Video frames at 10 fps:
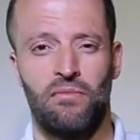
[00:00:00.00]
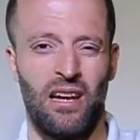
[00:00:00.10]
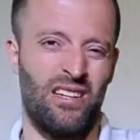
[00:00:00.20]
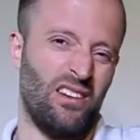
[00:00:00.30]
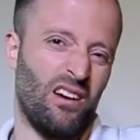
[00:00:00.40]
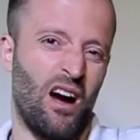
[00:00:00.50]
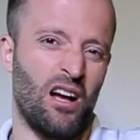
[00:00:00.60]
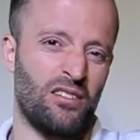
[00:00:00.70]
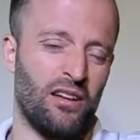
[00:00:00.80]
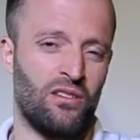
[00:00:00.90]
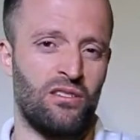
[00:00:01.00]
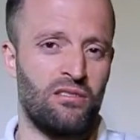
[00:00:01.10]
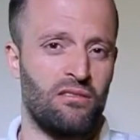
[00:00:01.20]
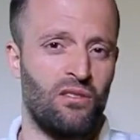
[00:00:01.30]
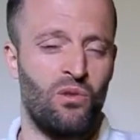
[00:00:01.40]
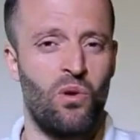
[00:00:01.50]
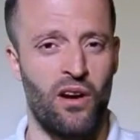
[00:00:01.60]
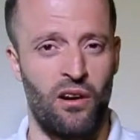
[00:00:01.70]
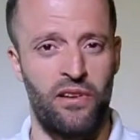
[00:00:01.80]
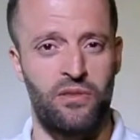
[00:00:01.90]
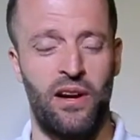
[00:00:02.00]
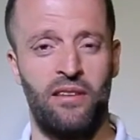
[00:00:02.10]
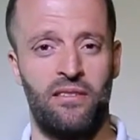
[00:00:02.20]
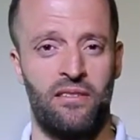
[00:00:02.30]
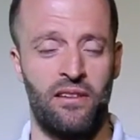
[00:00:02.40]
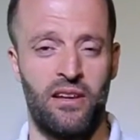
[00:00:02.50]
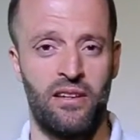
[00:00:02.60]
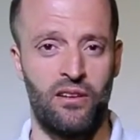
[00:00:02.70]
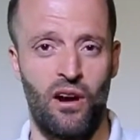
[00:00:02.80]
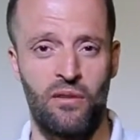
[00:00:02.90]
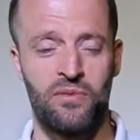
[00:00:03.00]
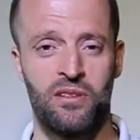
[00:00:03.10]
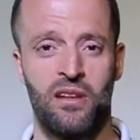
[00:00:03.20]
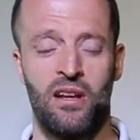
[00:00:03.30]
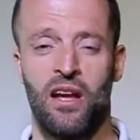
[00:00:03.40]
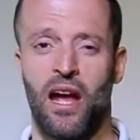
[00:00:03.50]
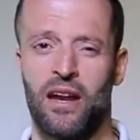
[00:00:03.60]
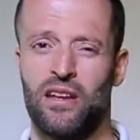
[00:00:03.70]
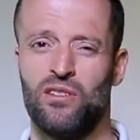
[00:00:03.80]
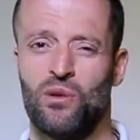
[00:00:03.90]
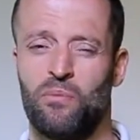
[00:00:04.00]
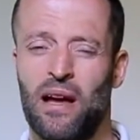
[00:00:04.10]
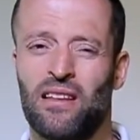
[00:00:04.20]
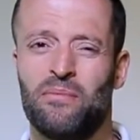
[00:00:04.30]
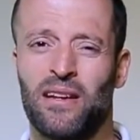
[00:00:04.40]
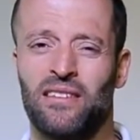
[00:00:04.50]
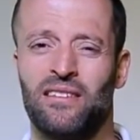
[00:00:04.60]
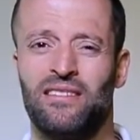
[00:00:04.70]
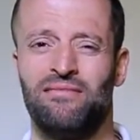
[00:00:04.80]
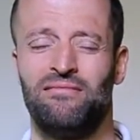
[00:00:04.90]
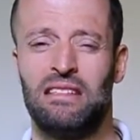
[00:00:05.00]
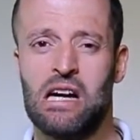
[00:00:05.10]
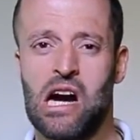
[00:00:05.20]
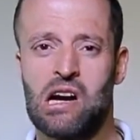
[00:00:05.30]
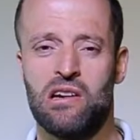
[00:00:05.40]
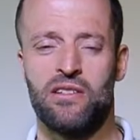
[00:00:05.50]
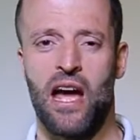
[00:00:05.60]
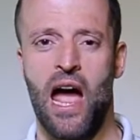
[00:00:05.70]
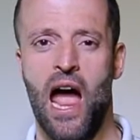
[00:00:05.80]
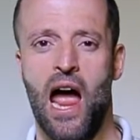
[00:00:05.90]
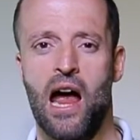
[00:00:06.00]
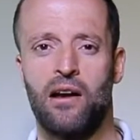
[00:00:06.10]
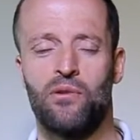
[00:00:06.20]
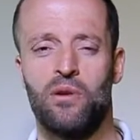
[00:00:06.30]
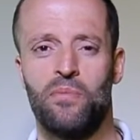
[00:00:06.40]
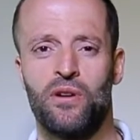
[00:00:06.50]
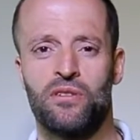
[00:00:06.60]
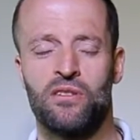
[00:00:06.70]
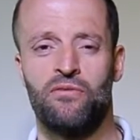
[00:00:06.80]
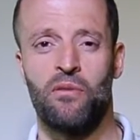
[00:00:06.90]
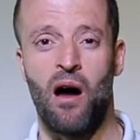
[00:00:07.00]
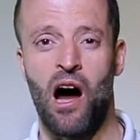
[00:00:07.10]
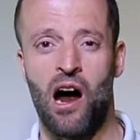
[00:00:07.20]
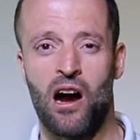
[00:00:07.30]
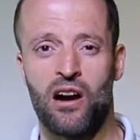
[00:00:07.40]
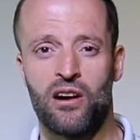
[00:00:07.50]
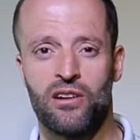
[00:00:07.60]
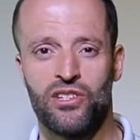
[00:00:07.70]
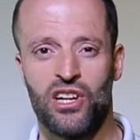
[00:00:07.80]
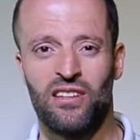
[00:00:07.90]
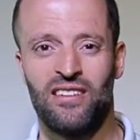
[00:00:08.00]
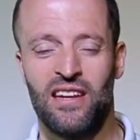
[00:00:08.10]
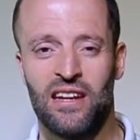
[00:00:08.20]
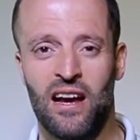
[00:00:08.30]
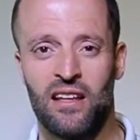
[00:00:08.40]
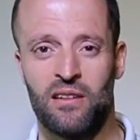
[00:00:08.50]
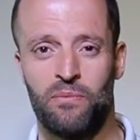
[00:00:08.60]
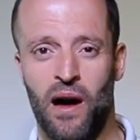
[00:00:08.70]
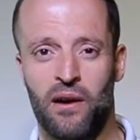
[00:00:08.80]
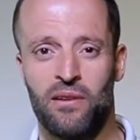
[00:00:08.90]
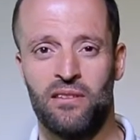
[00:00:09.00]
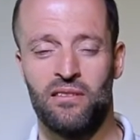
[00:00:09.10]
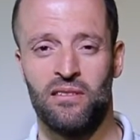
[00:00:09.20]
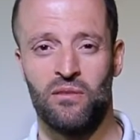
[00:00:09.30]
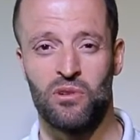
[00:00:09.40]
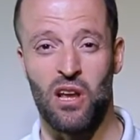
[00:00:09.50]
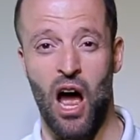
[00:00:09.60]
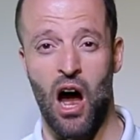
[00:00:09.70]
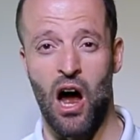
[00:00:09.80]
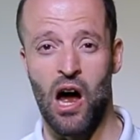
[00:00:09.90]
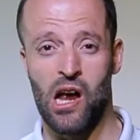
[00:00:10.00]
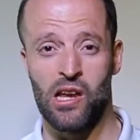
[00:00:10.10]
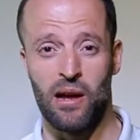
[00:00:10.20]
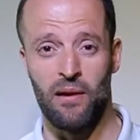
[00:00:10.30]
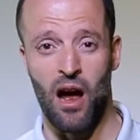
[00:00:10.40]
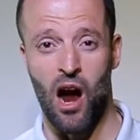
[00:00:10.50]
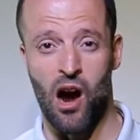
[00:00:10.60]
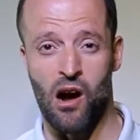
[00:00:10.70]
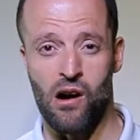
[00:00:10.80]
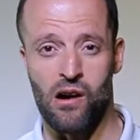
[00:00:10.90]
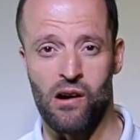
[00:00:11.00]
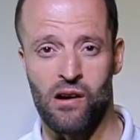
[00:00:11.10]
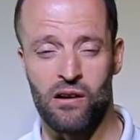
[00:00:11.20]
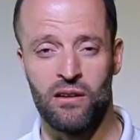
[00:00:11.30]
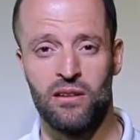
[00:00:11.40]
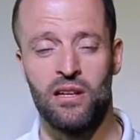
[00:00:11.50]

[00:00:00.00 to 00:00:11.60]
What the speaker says: Indian gods, that's quite obvious, right? The Indian arms. And in your belly button, the angry person from Argentina, the pirate, was, yeah, arr.